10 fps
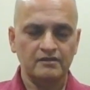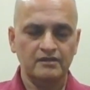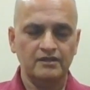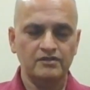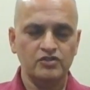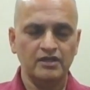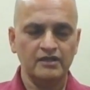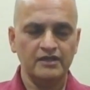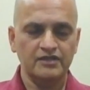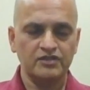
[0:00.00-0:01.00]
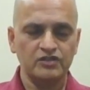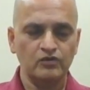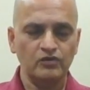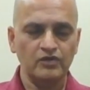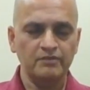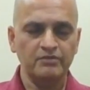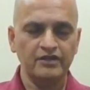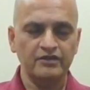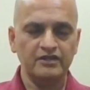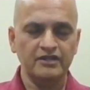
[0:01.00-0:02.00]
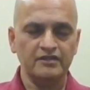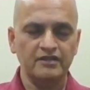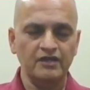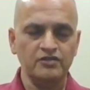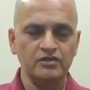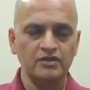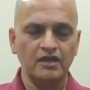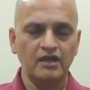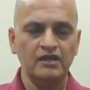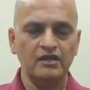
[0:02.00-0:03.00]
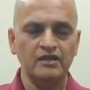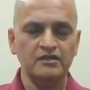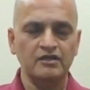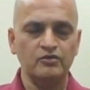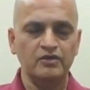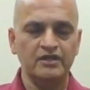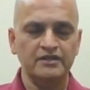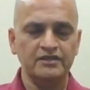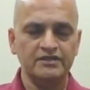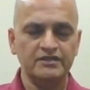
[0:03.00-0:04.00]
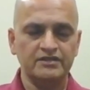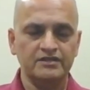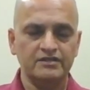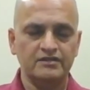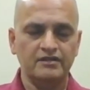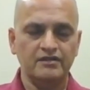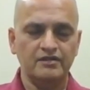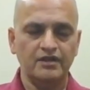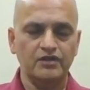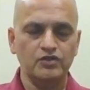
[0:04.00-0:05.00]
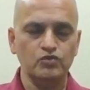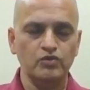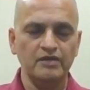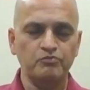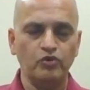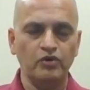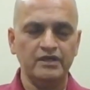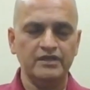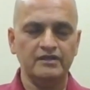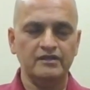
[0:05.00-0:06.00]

And gently and slowly bring the attention and awareness to a point